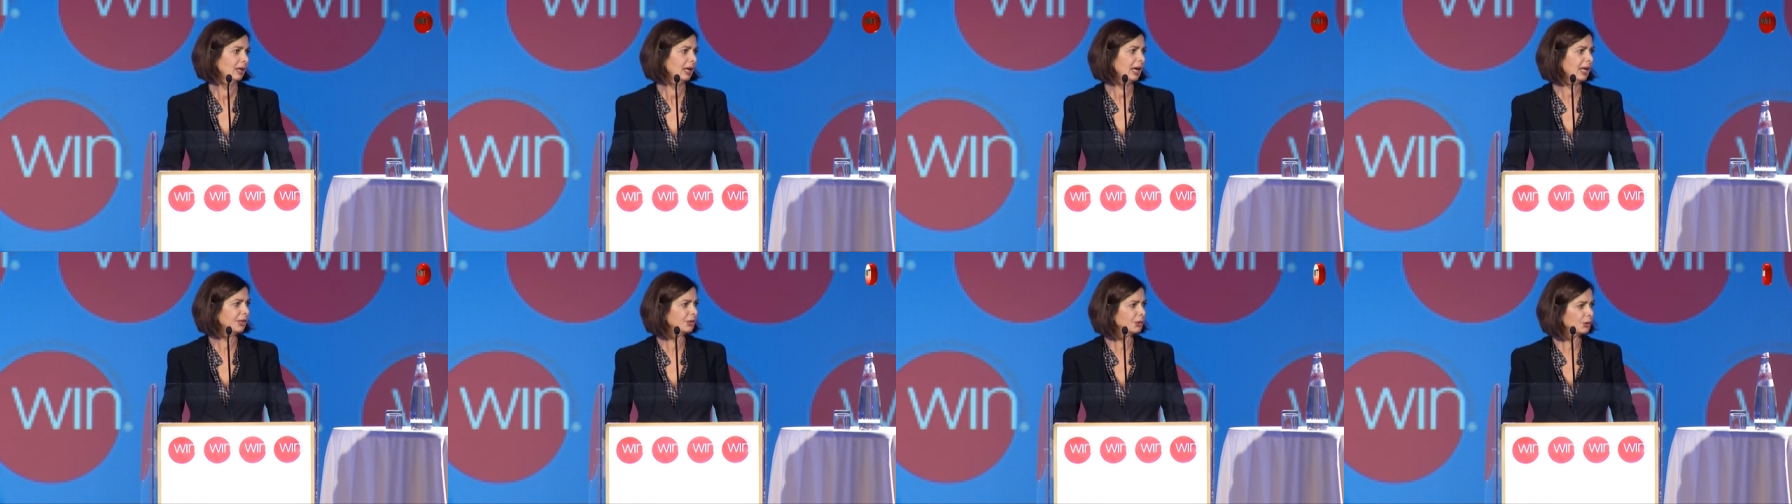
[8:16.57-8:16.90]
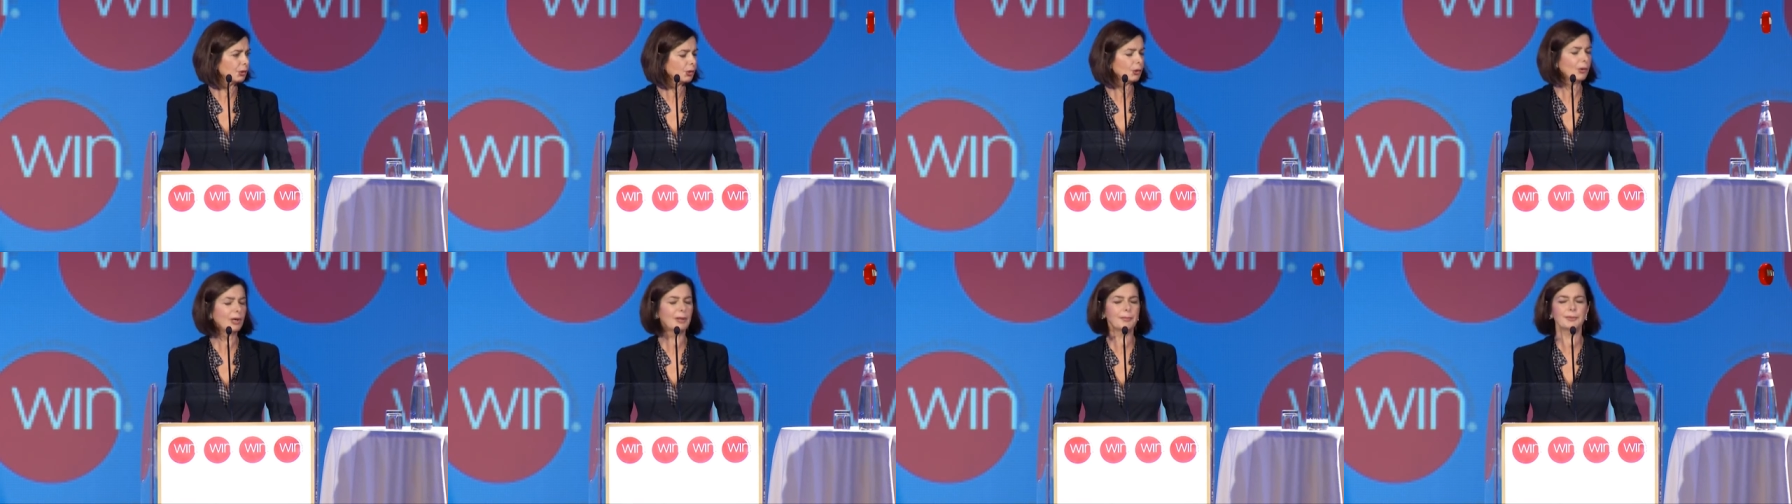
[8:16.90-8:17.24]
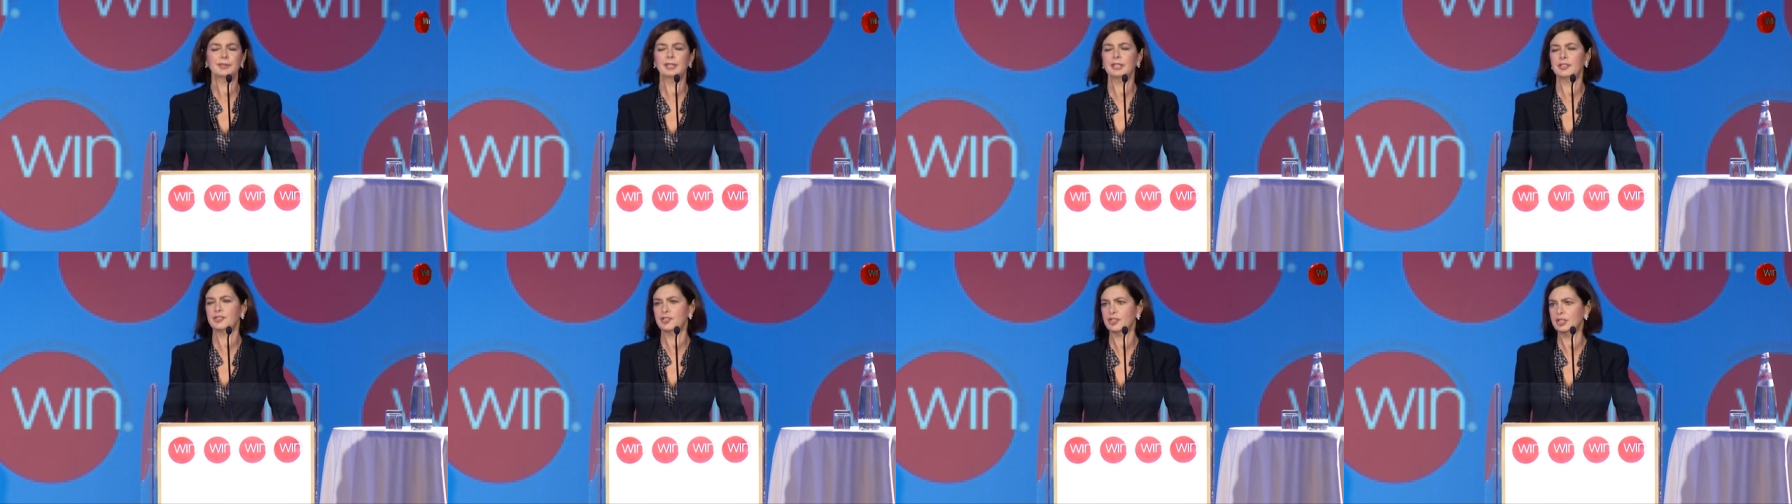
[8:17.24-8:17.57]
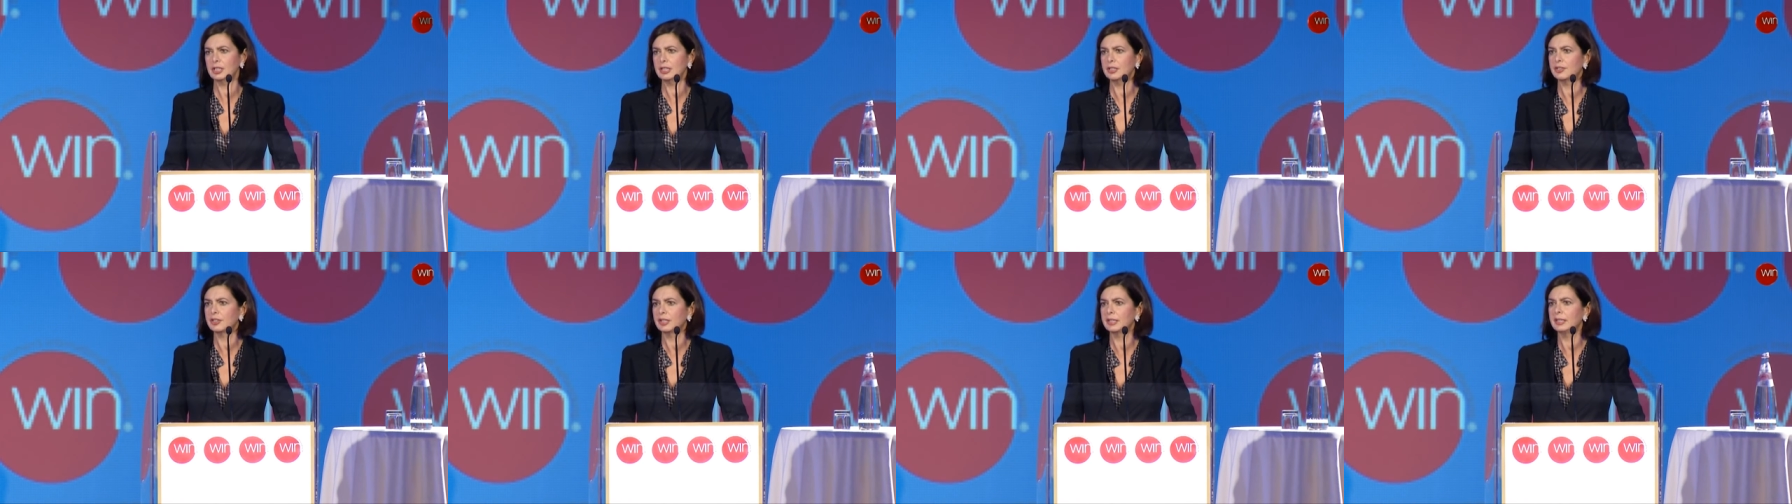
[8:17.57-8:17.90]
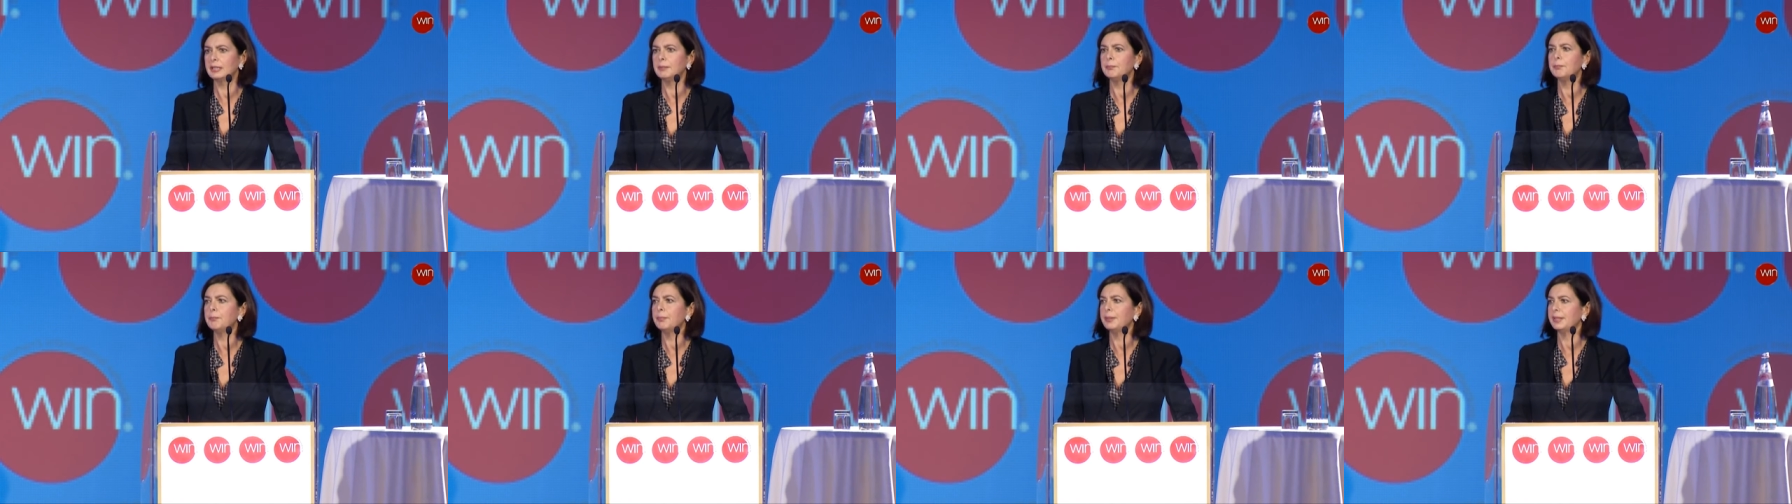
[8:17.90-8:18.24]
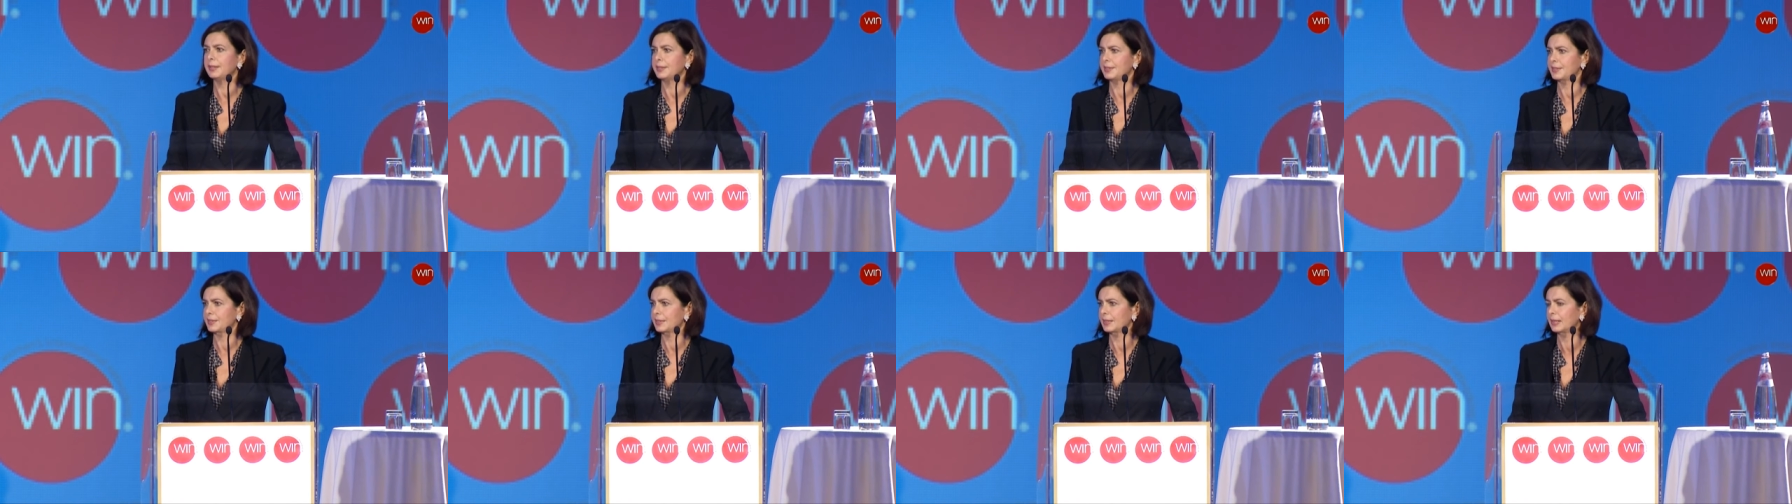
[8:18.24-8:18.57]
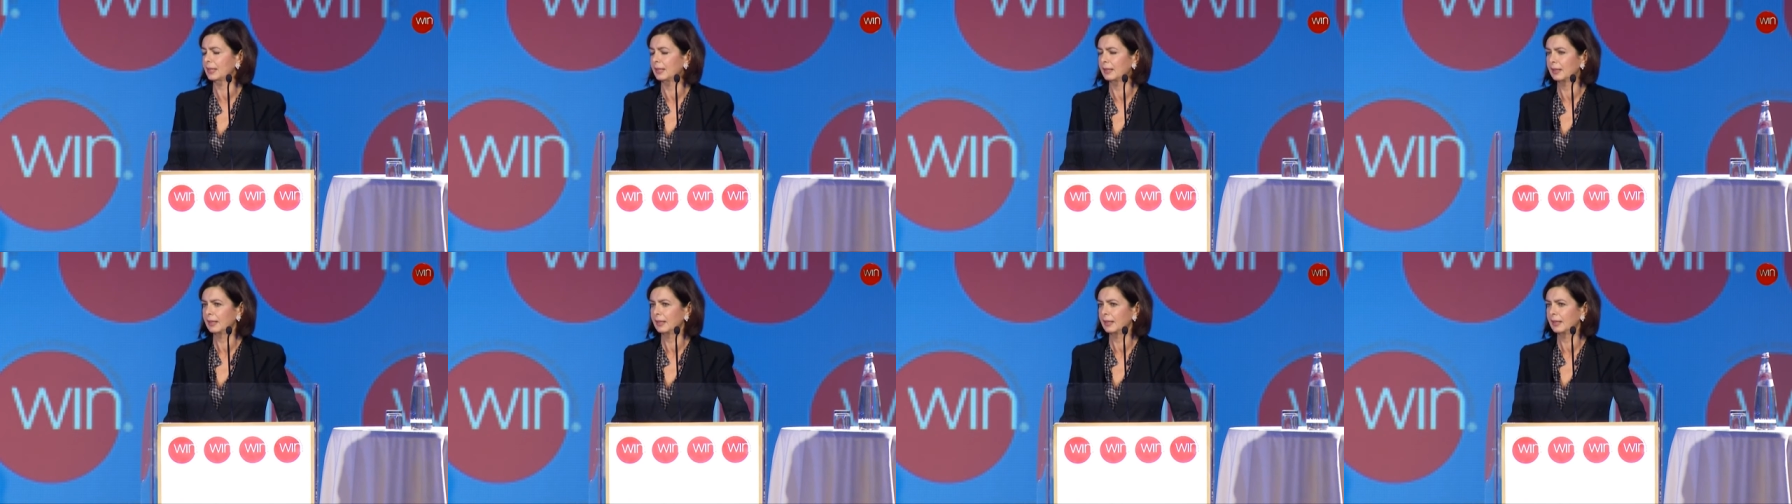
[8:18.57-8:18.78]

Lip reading: and grow up their children in peace.